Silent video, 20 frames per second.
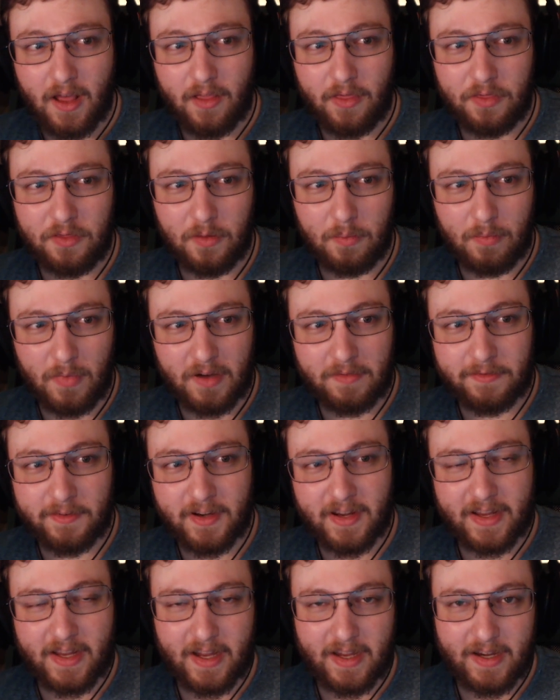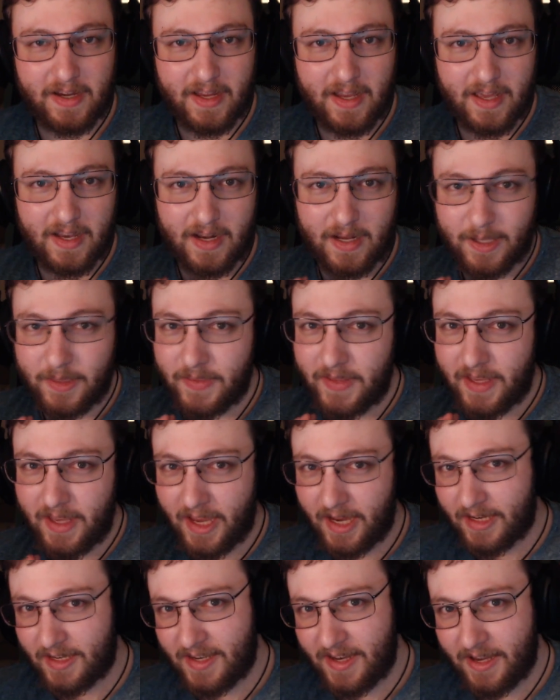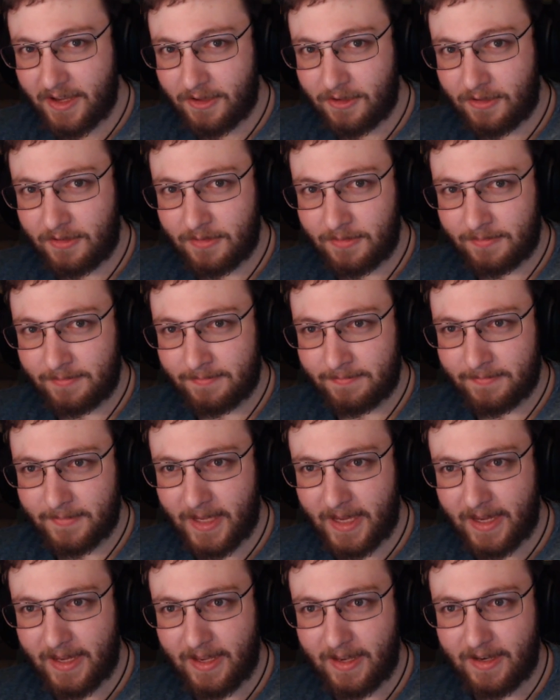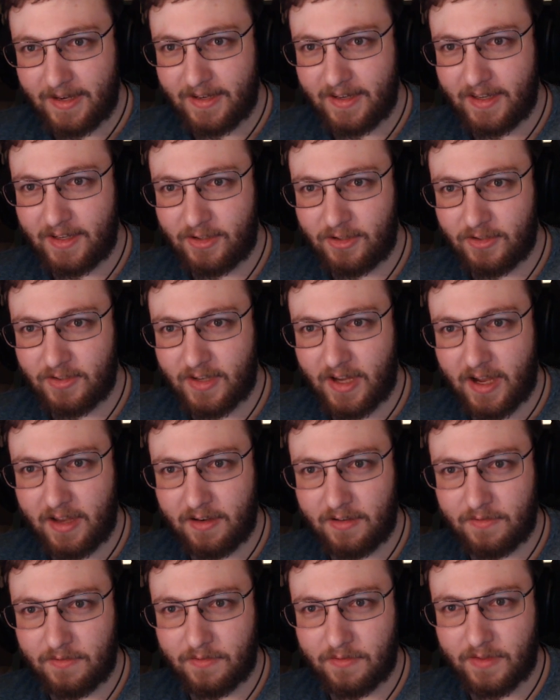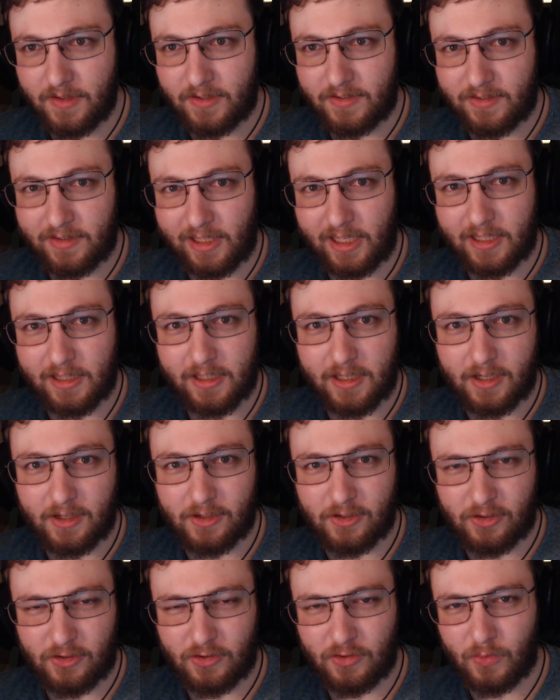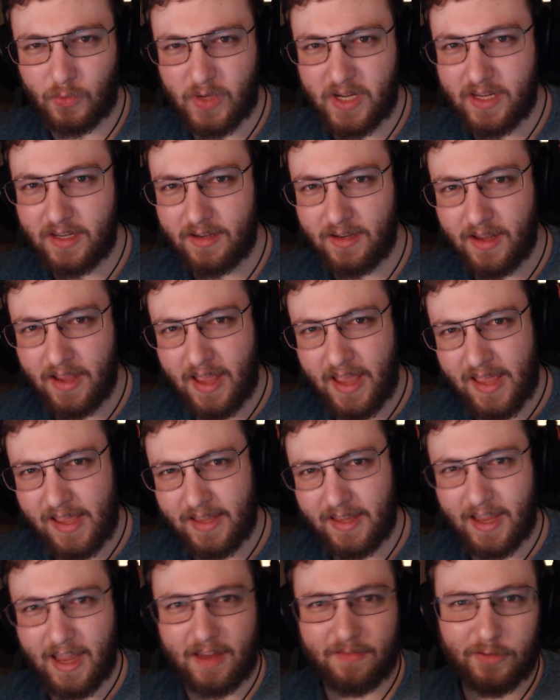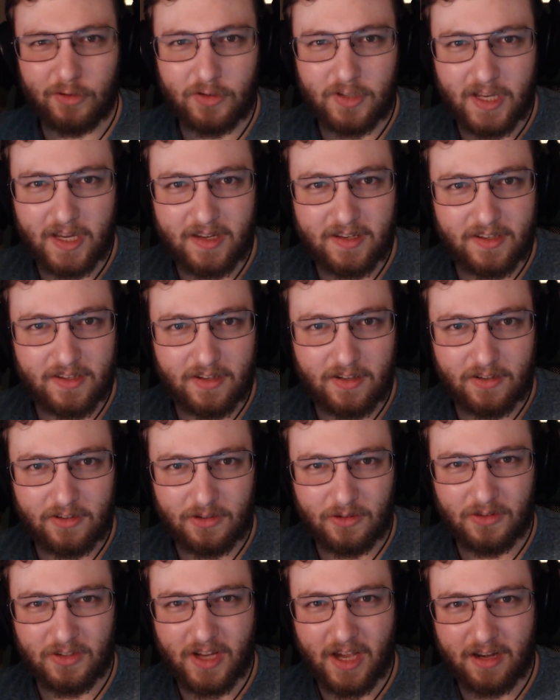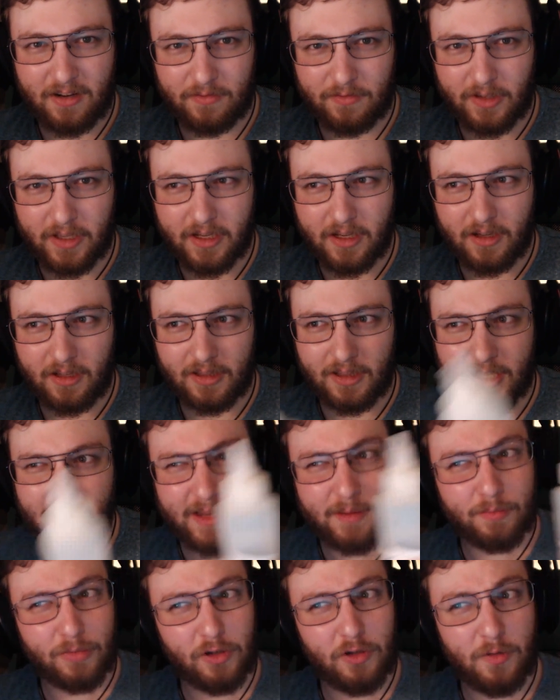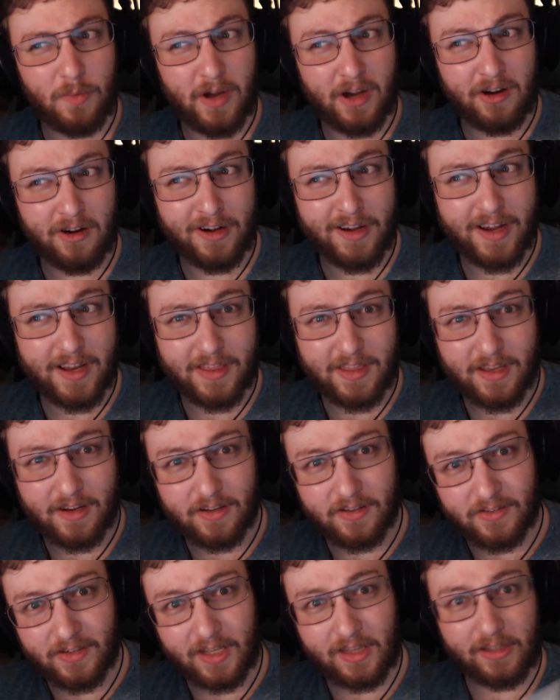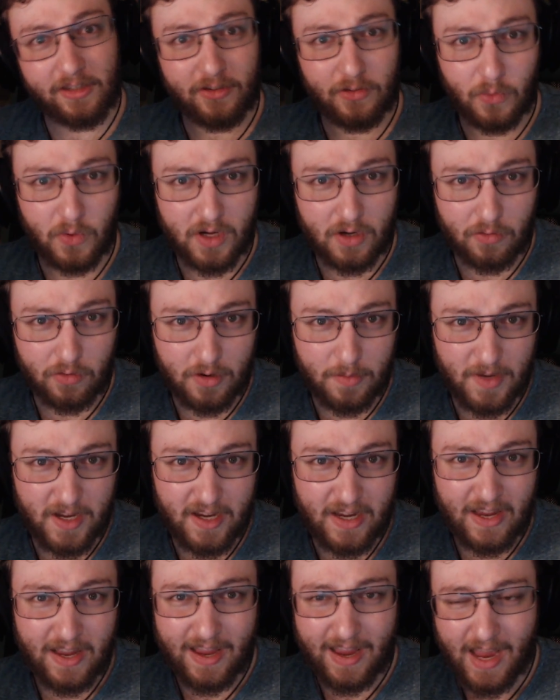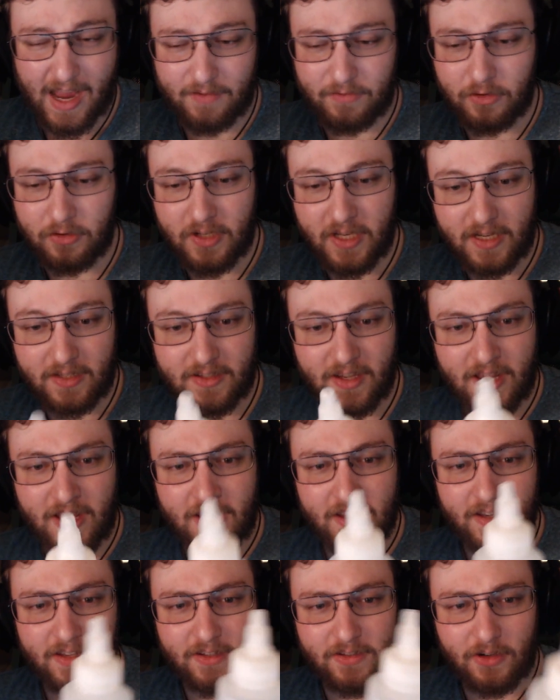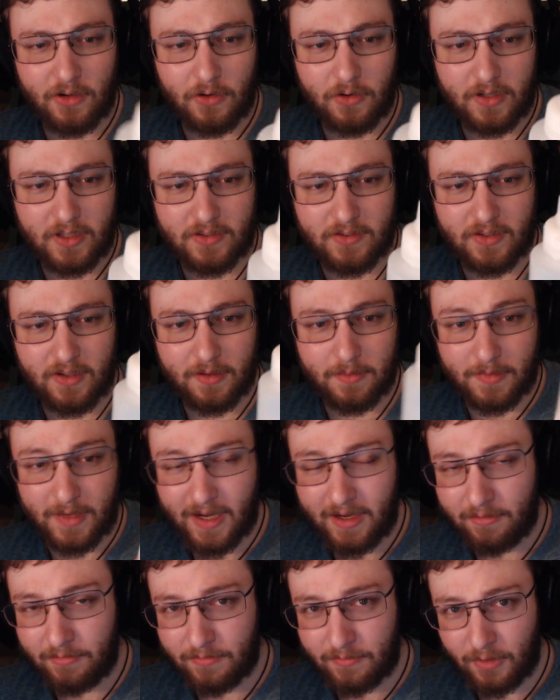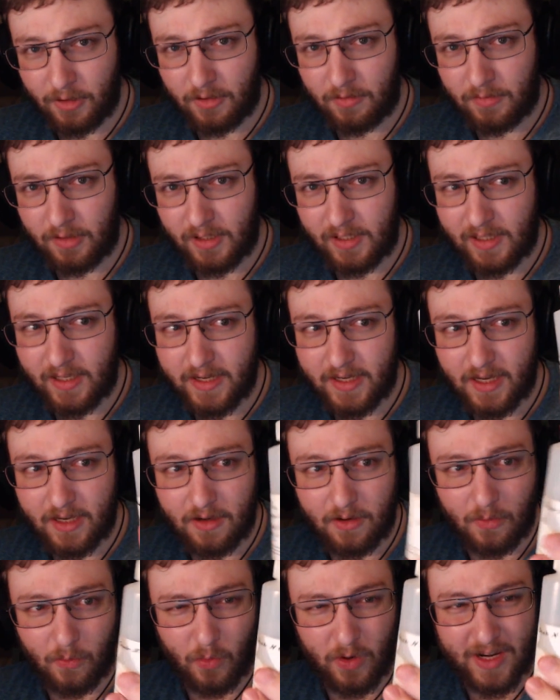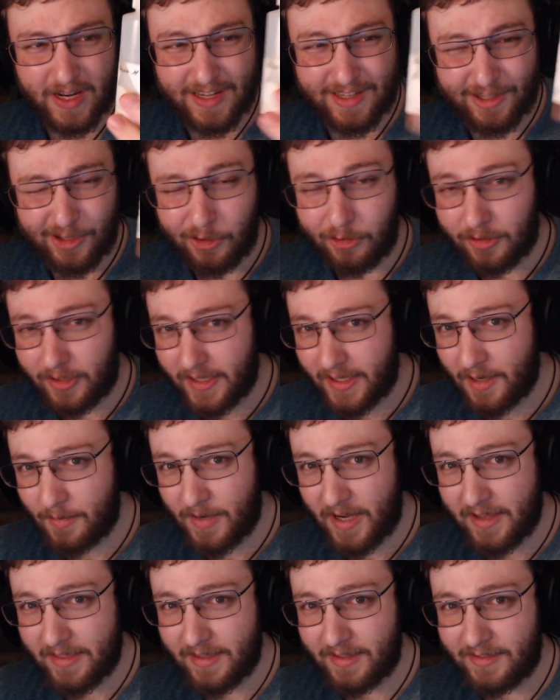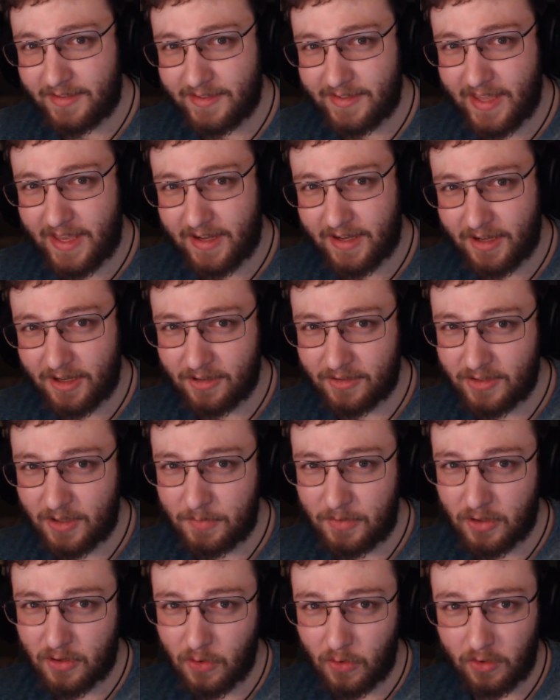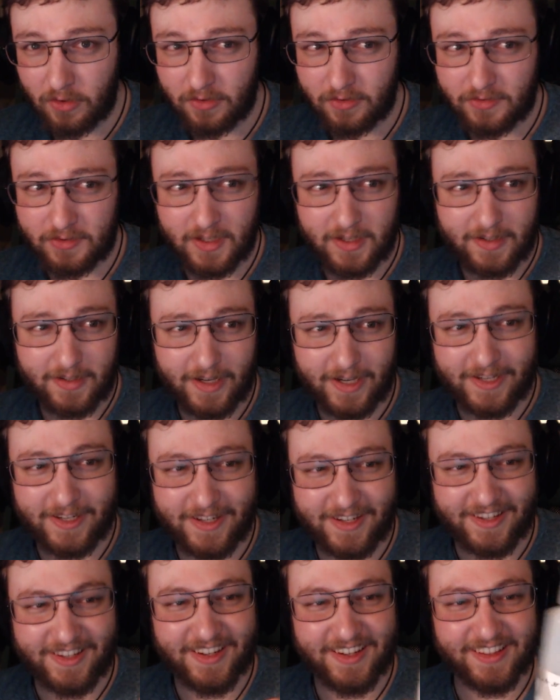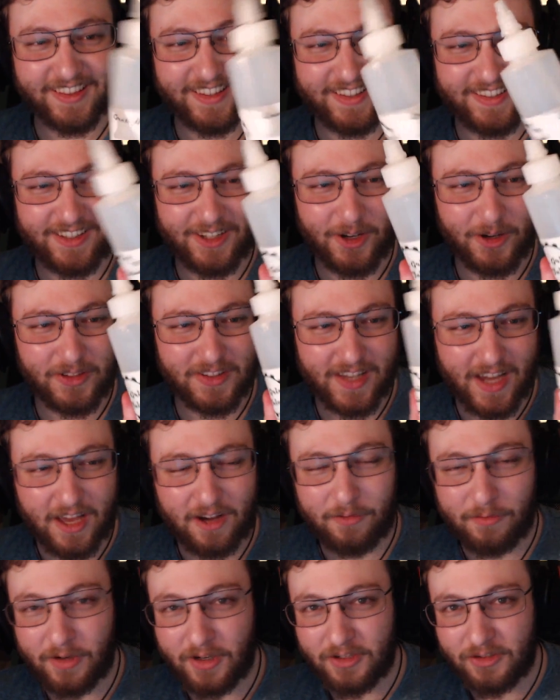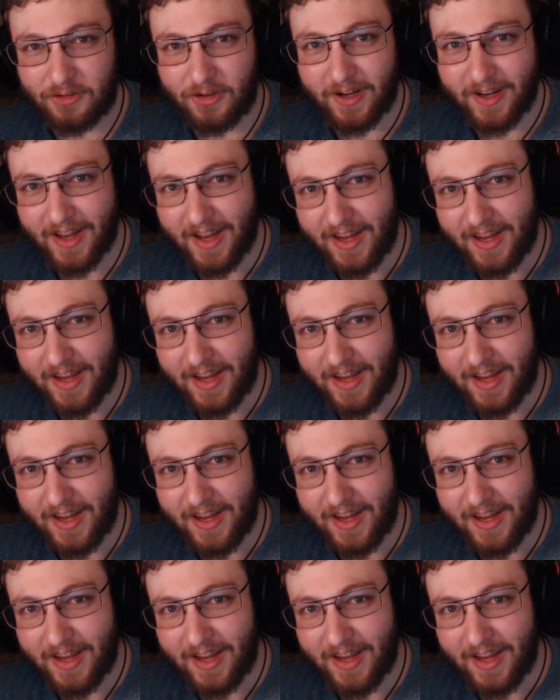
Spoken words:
The muffin I kind of get on the exhale, and it's just kind of this slightly sweet aftertaste. So it's kind of like a light blueberry and then a slightly sweet, creamy aftertaste. So it's I really, really like it. What I don't like about this is that it gunks up your coils. So it's kind of frustrating.